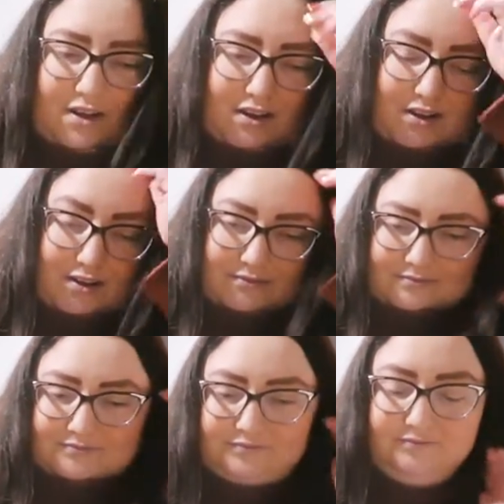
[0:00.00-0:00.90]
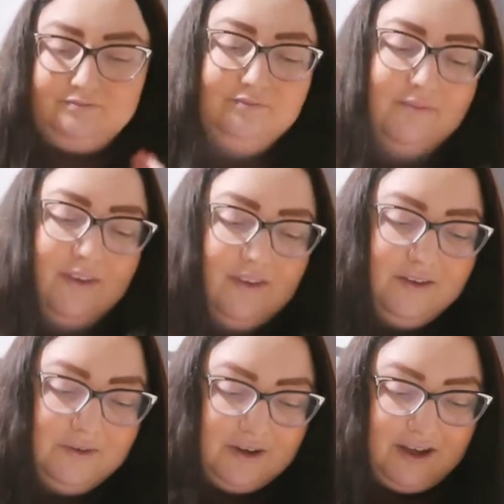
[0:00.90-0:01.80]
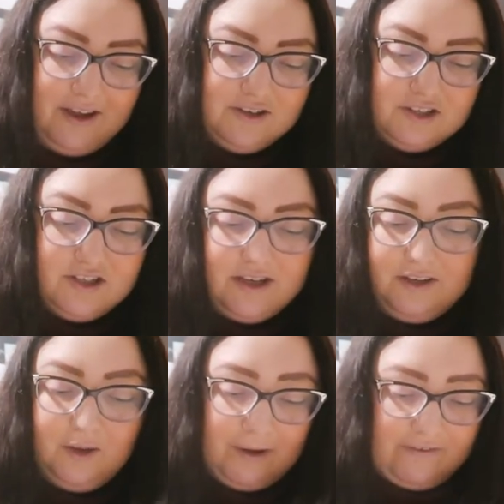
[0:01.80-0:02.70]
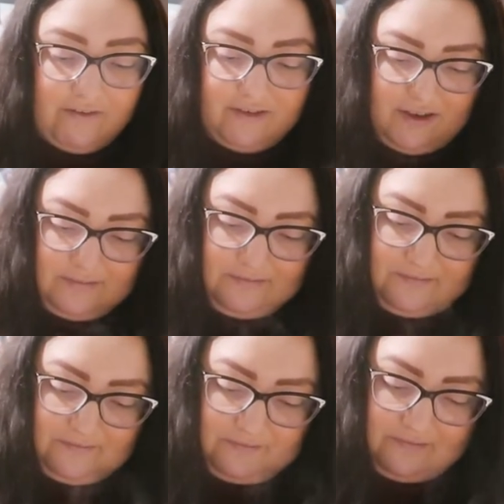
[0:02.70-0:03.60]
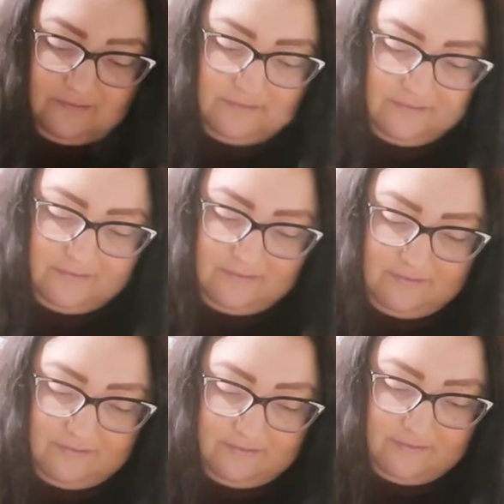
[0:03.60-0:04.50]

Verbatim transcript: Oh. Okay, and just you get a little bit of everything? Yeah.